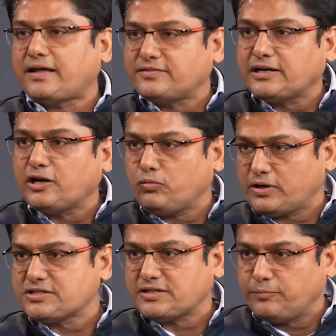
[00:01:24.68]
asset
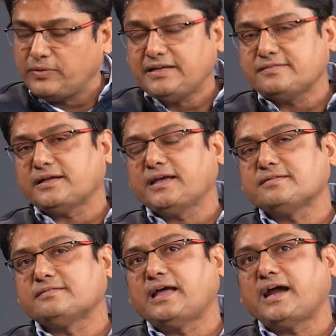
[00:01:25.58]
allocation means
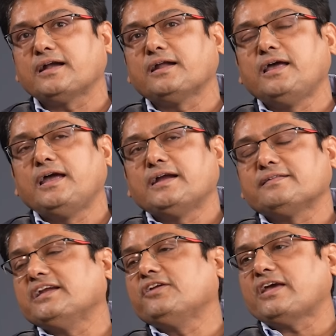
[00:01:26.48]
is that
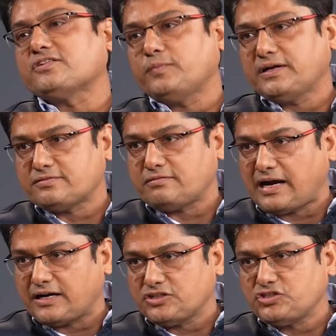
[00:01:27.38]
it's an investment
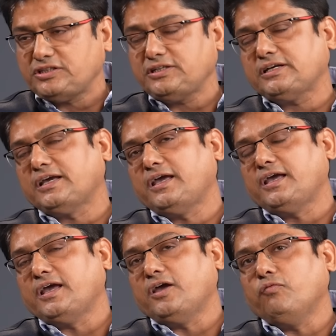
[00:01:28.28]
strategy
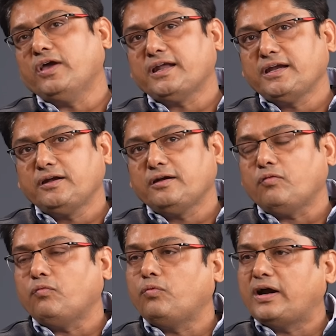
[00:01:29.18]
wherein
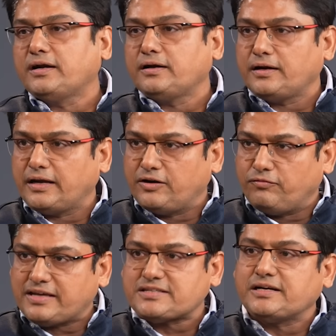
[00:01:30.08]
one
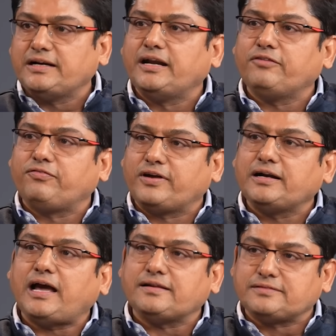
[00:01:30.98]
invests in
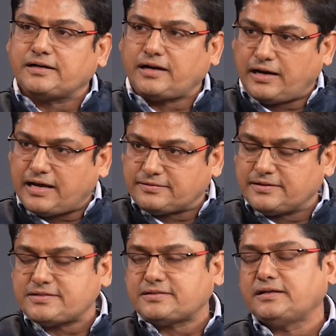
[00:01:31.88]
different asset
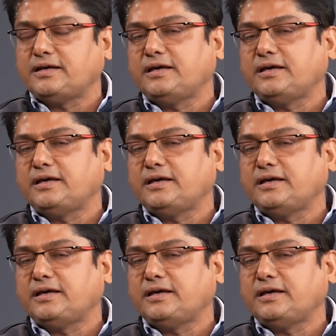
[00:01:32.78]
classes